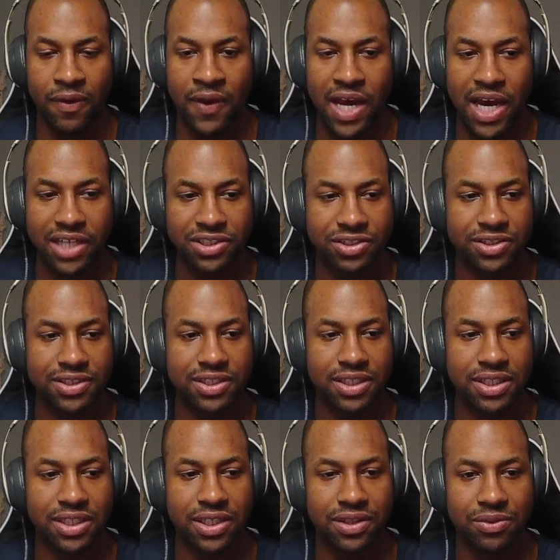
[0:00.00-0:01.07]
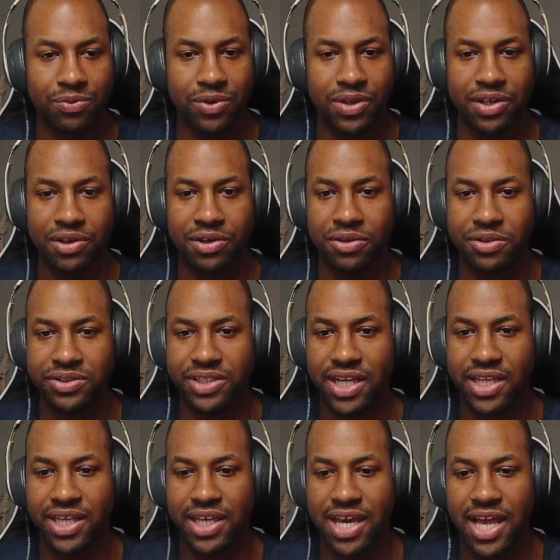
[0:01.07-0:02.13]
As you see, the Windows
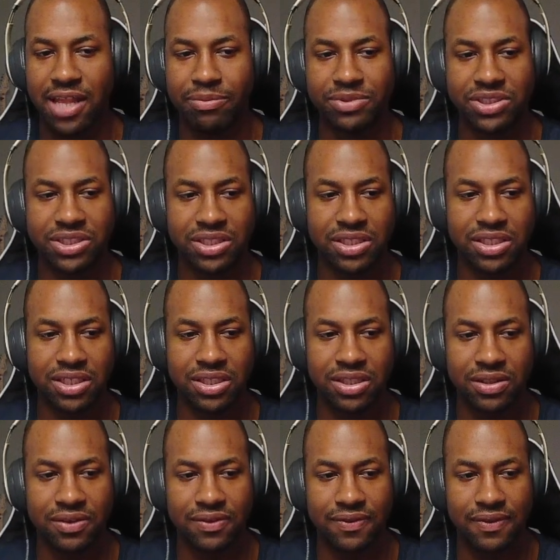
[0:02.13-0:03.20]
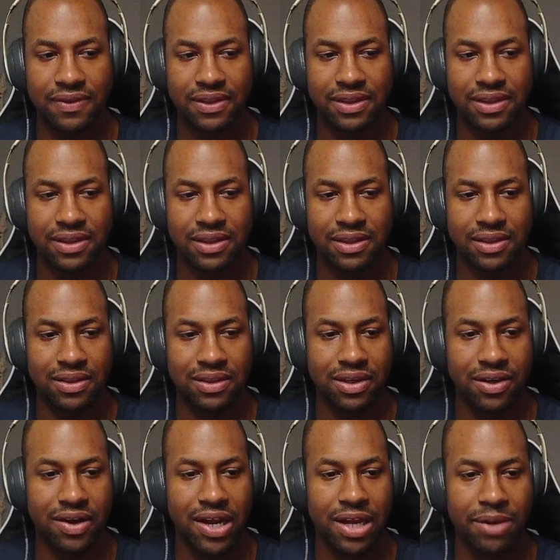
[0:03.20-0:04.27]
and the Kali machine,
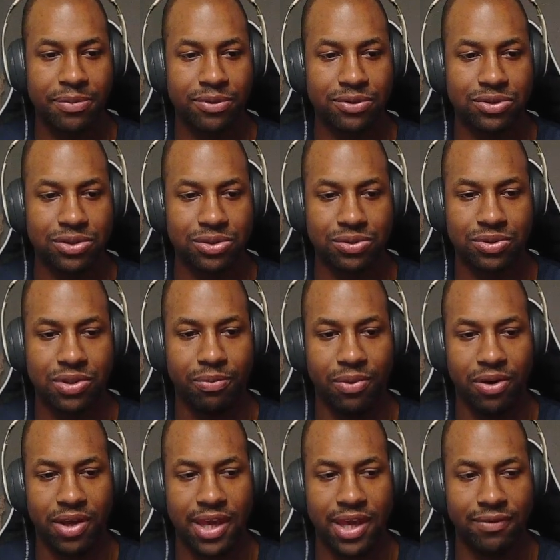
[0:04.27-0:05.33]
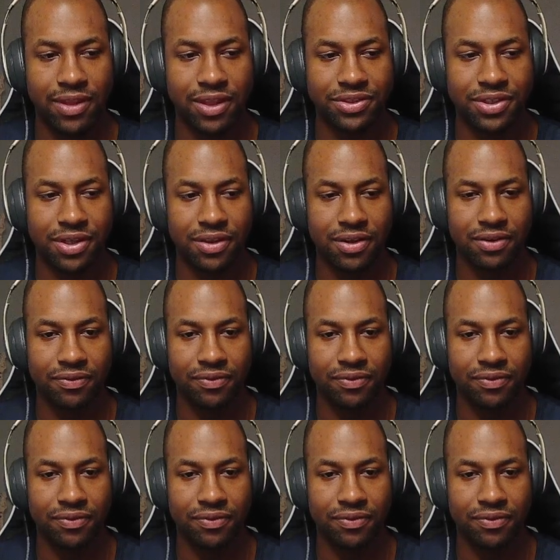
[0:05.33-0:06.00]
they're able to communicate with each other.